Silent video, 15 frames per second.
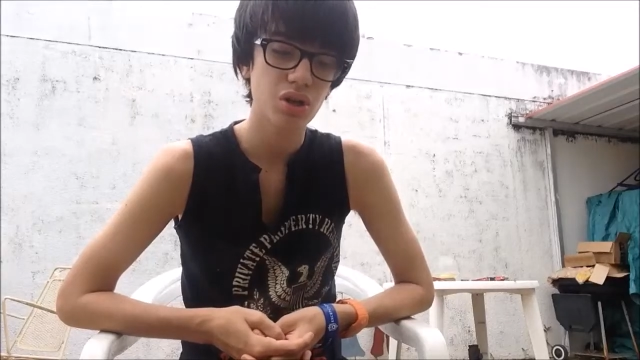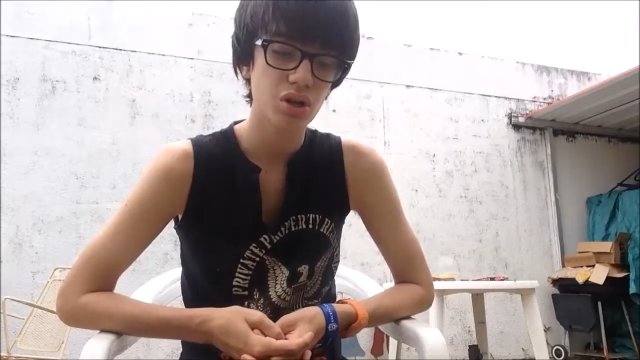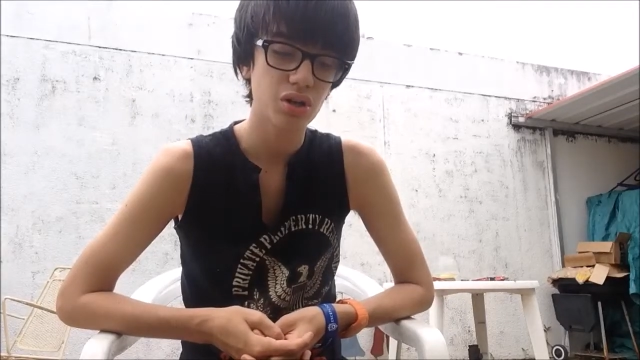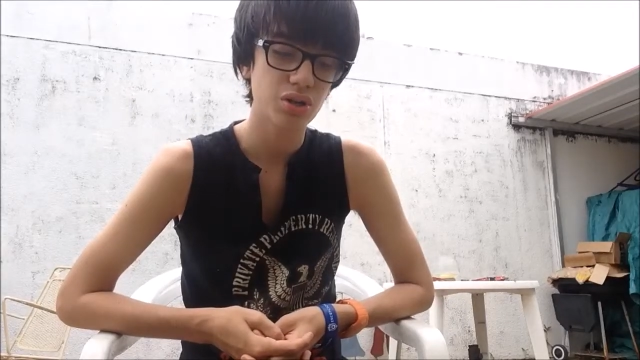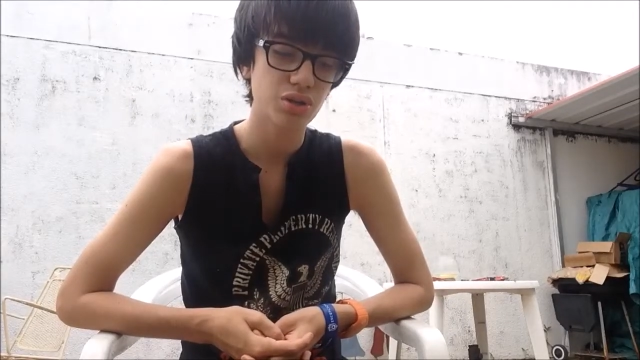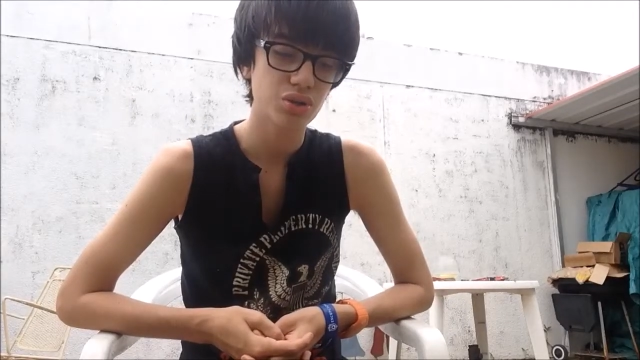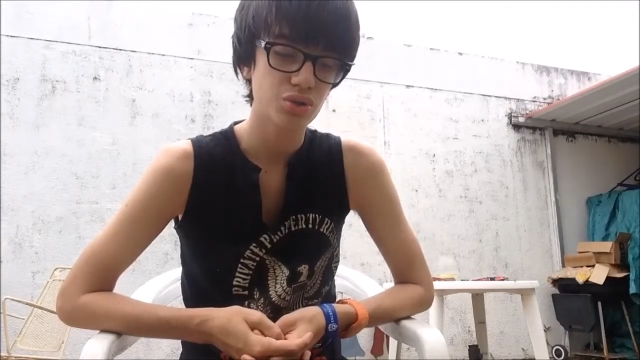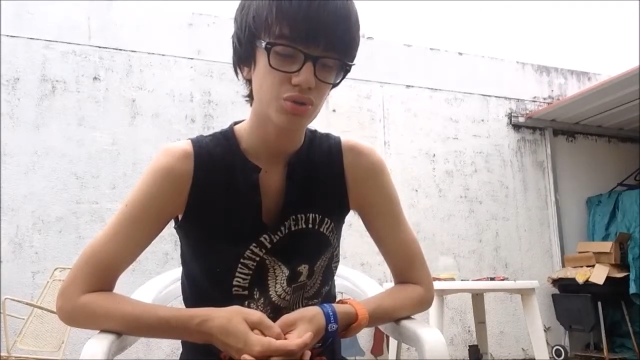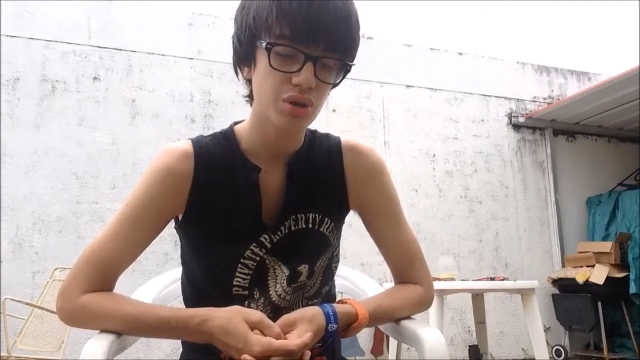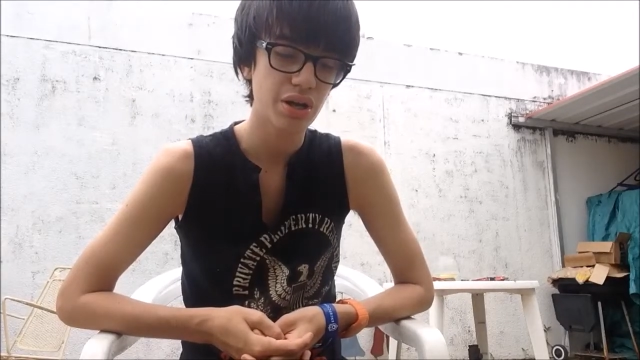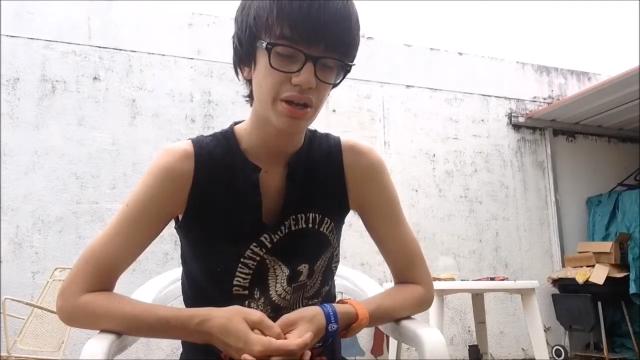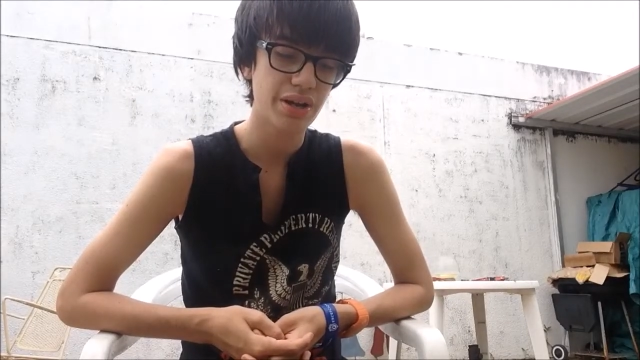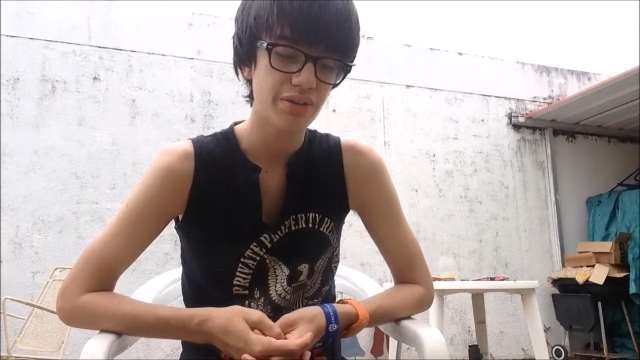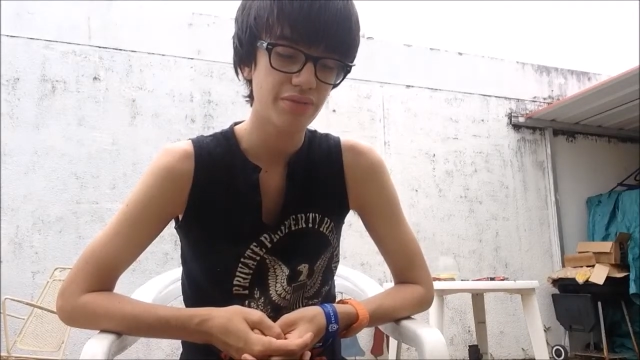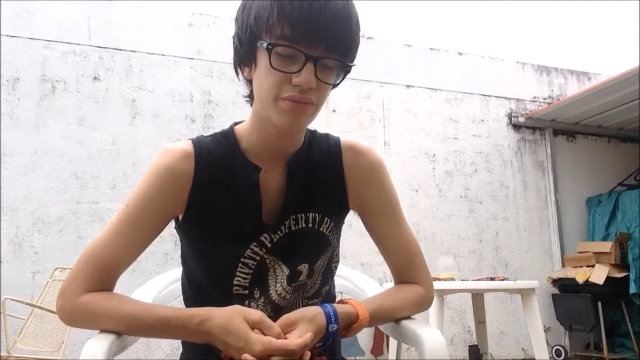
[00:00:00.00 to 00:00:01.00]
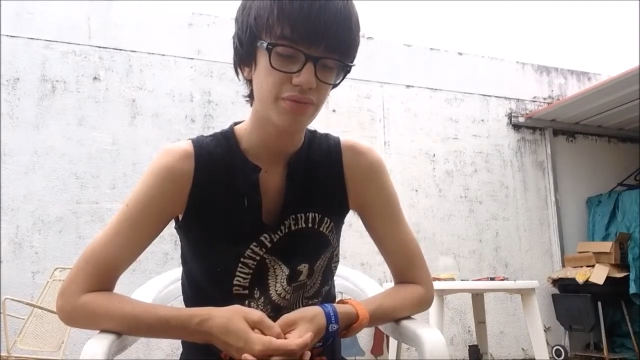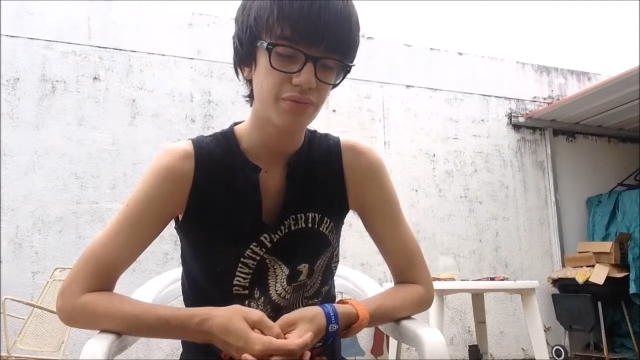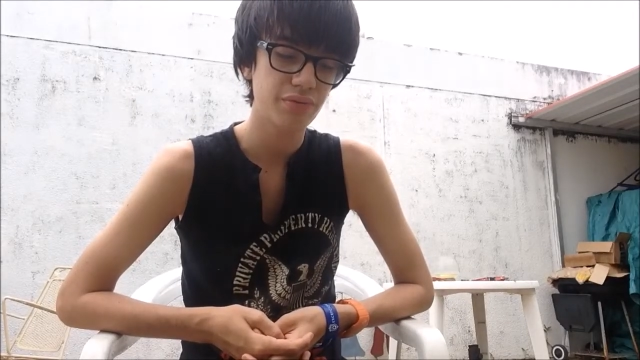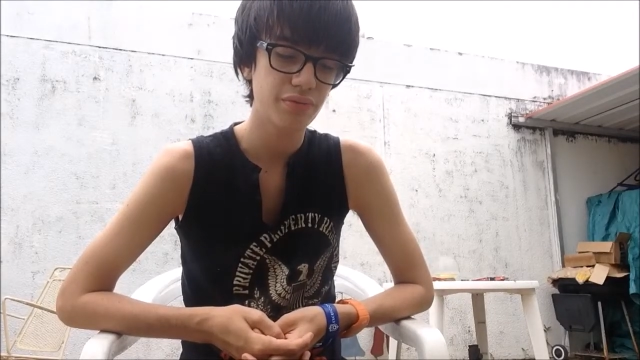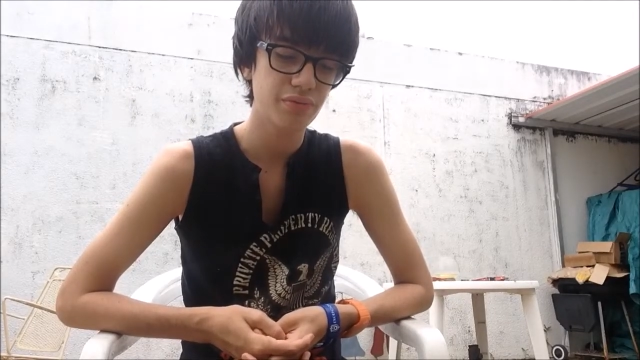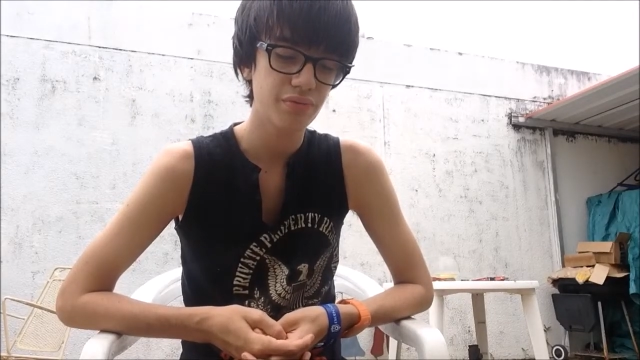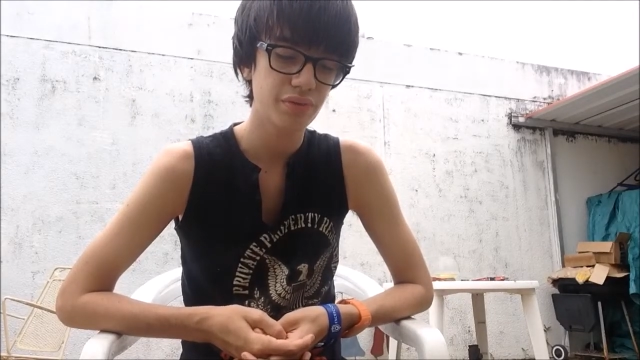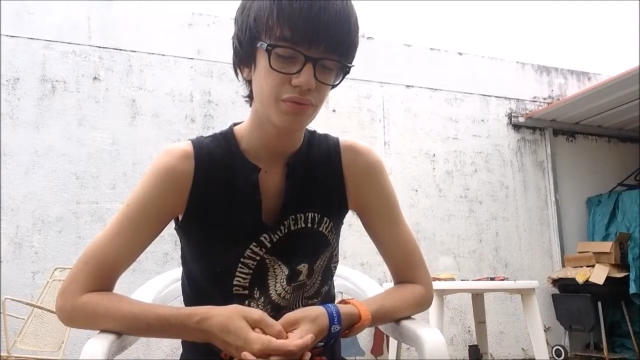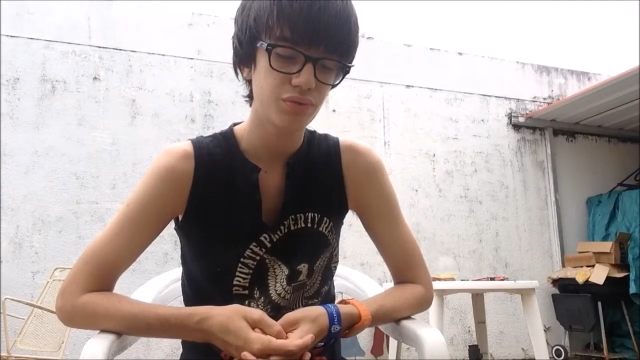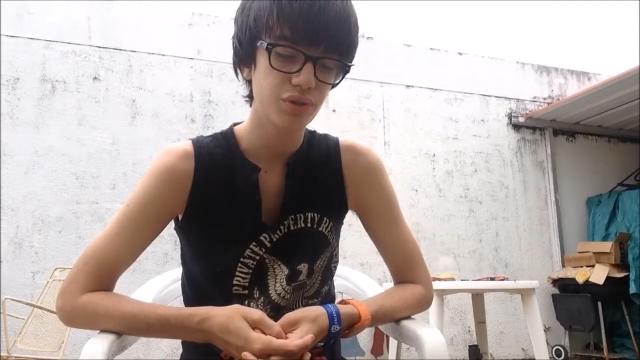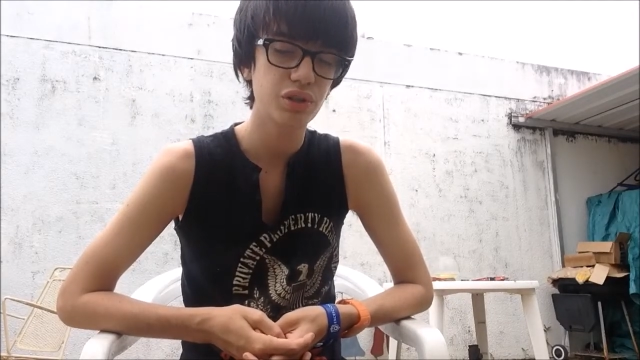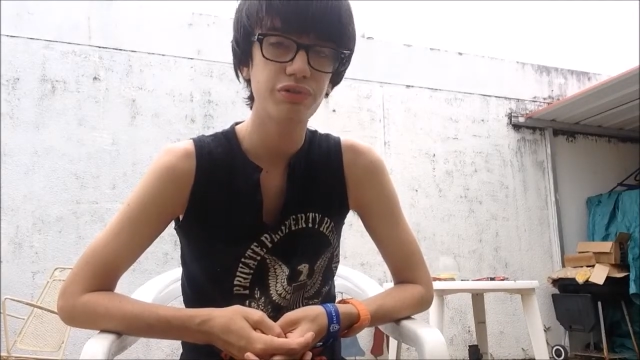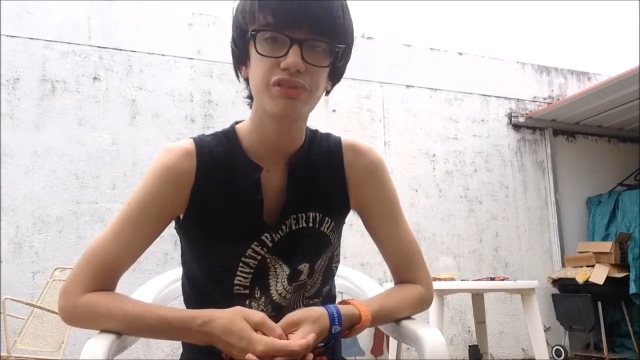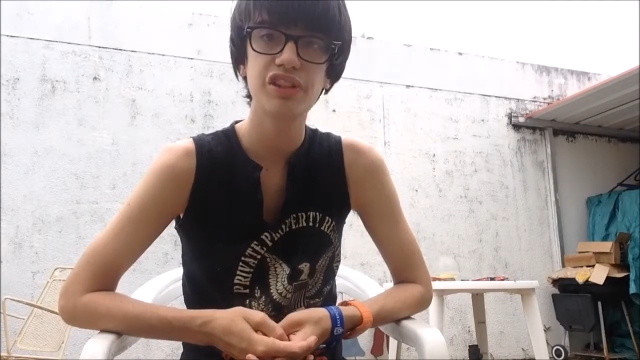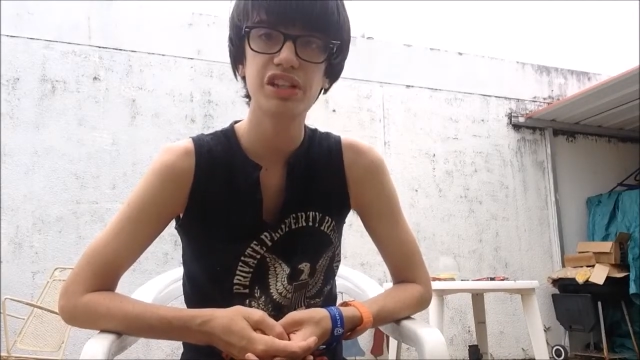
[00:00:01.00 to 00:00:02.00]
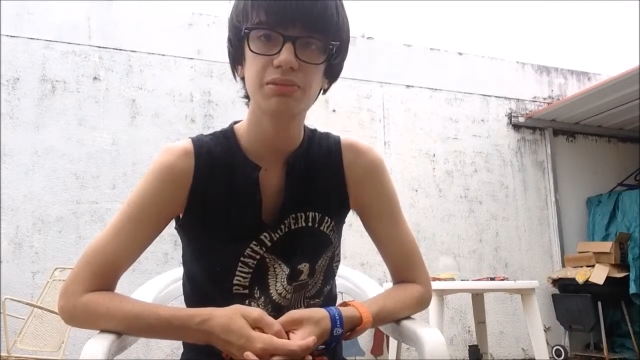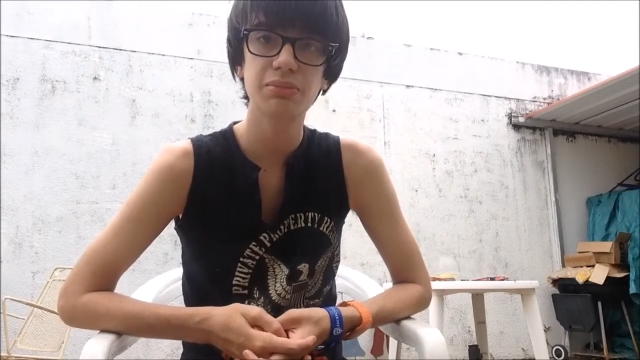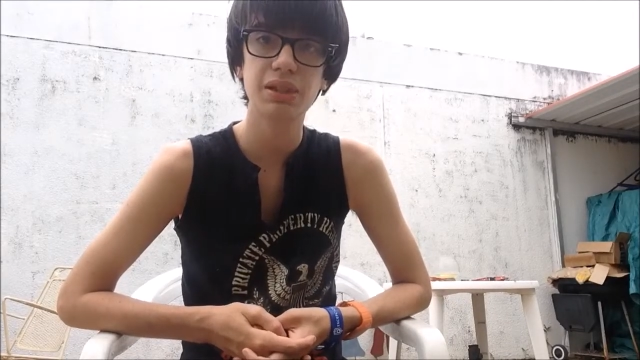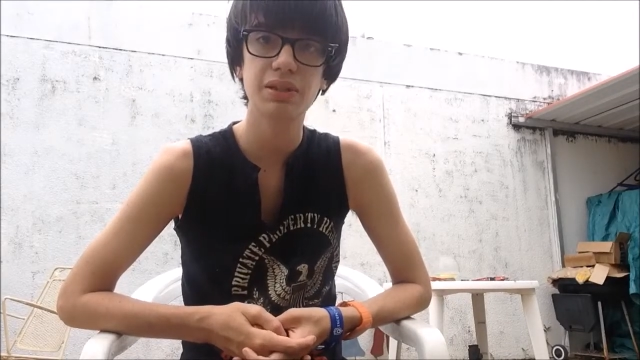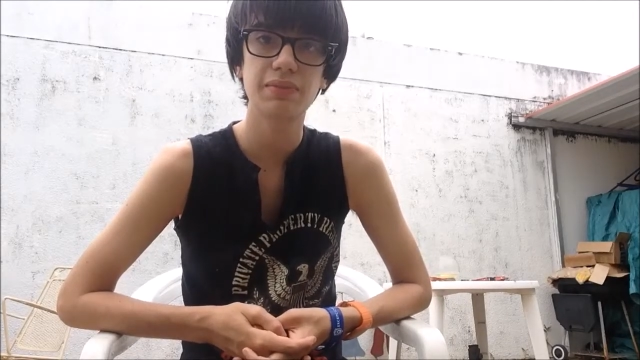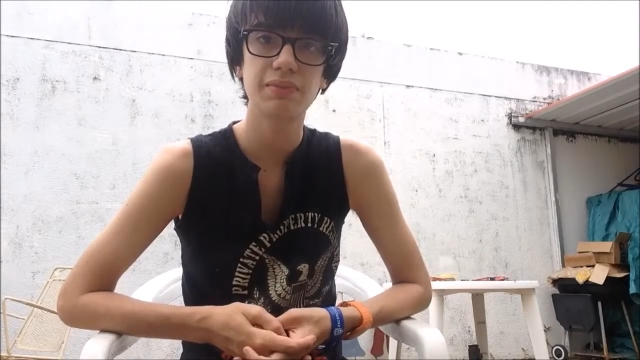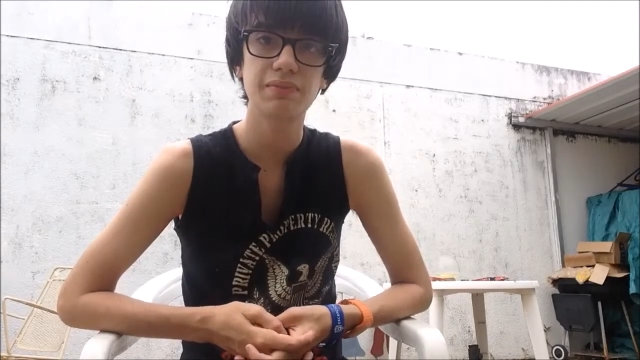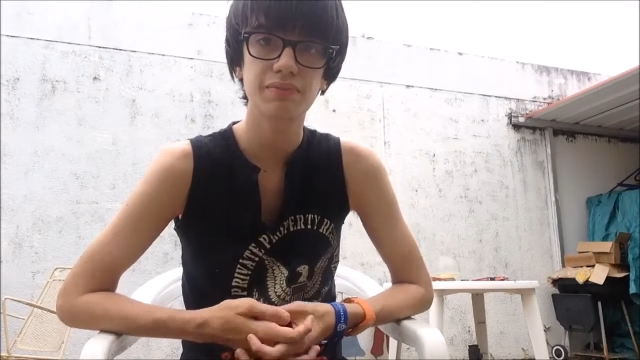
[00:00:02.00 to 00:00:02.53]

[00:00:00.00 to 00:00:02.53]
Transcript: on Drive for defeating me.